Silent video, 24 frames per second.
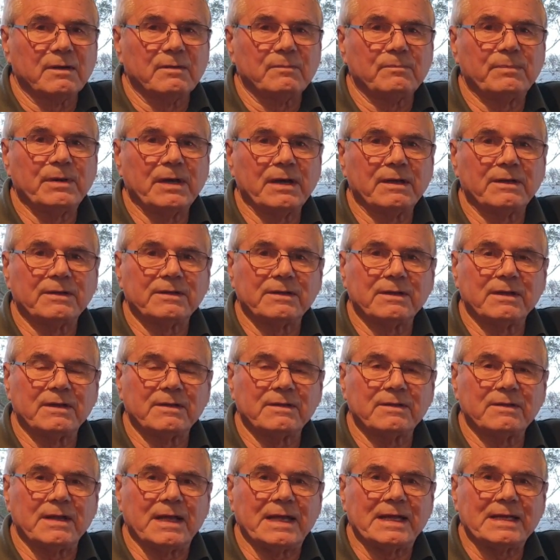But
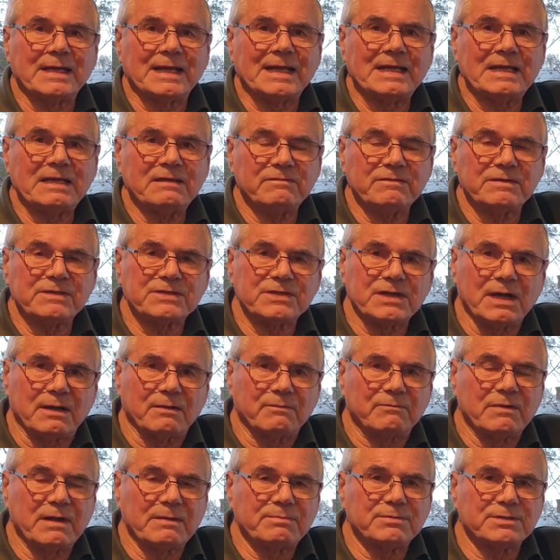it evens
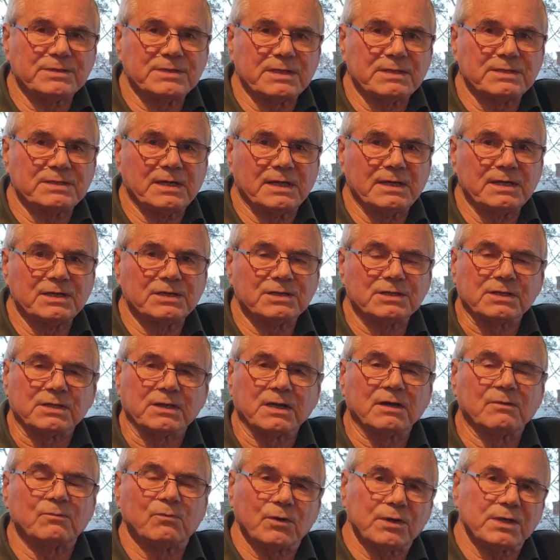up representation,
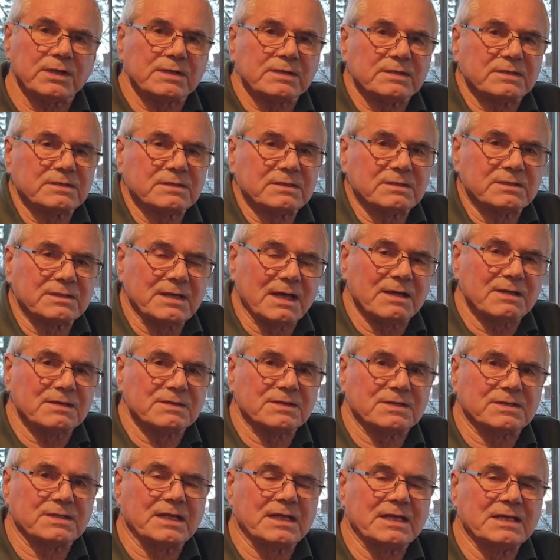and what it
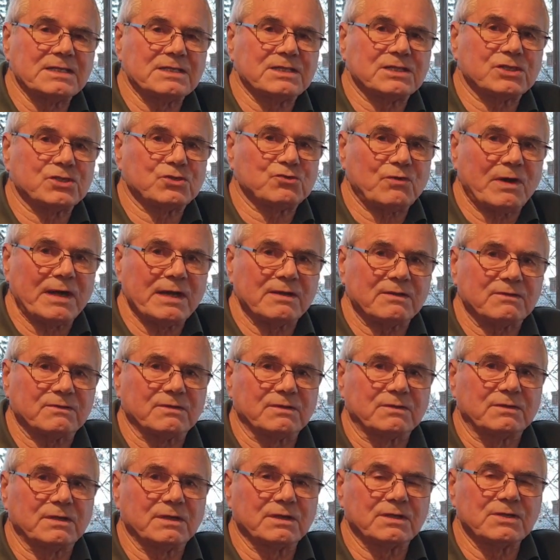does is
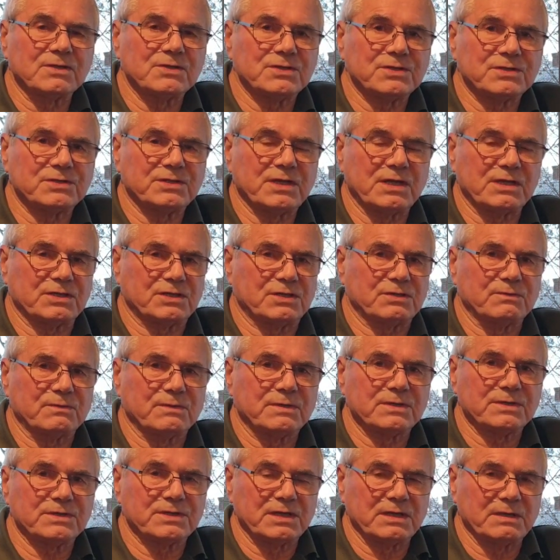strengthen the
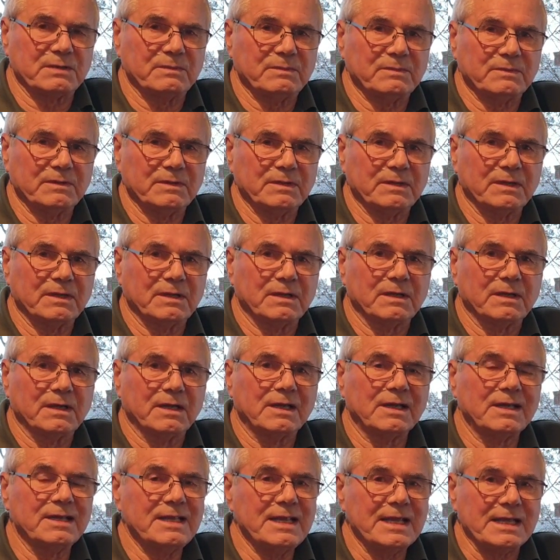constituency
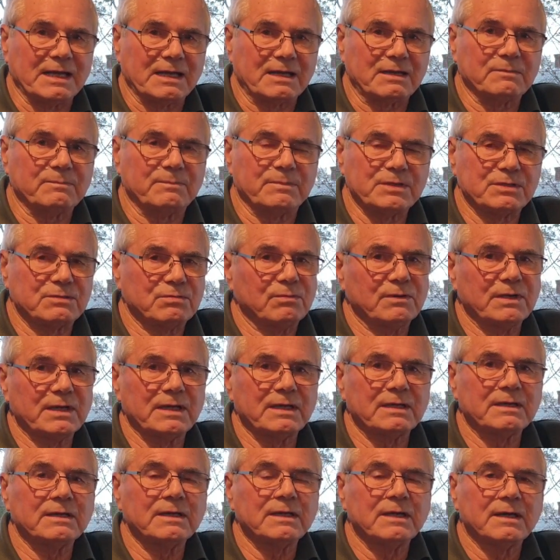link
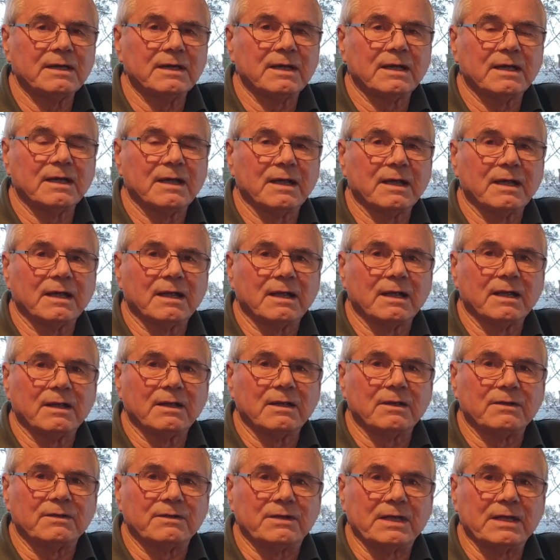between
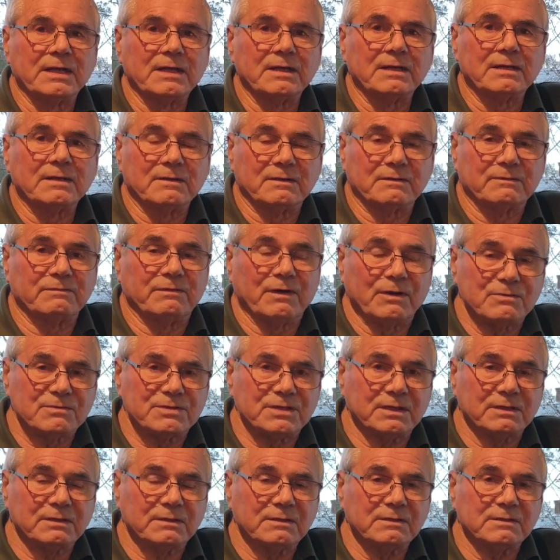the
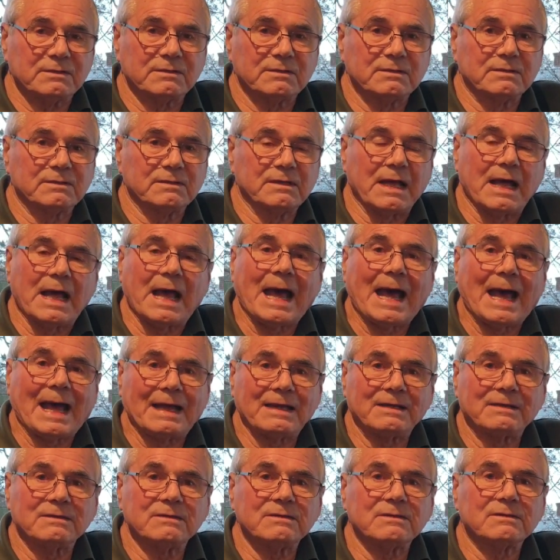voter
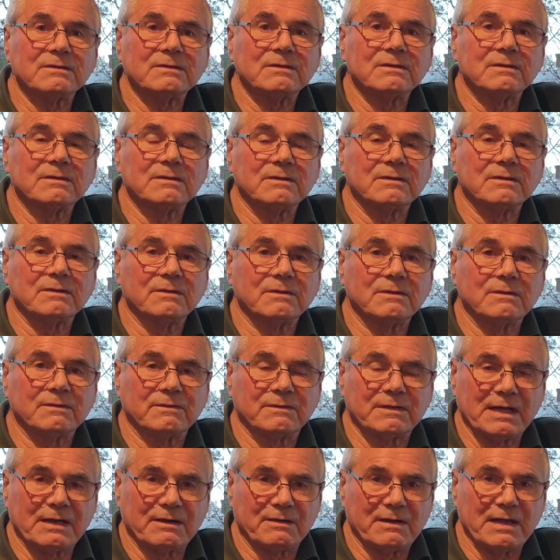and
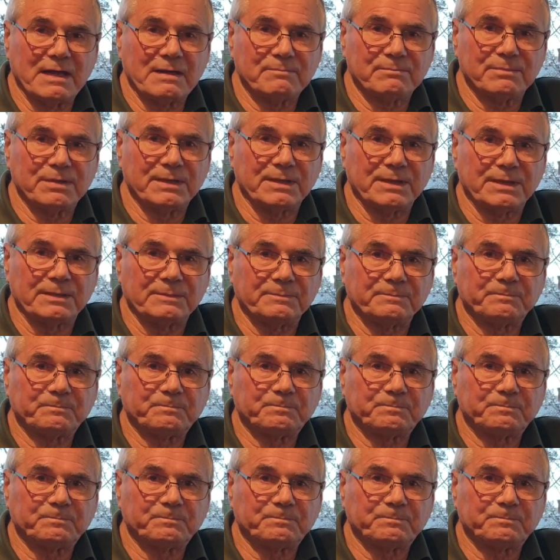their MP.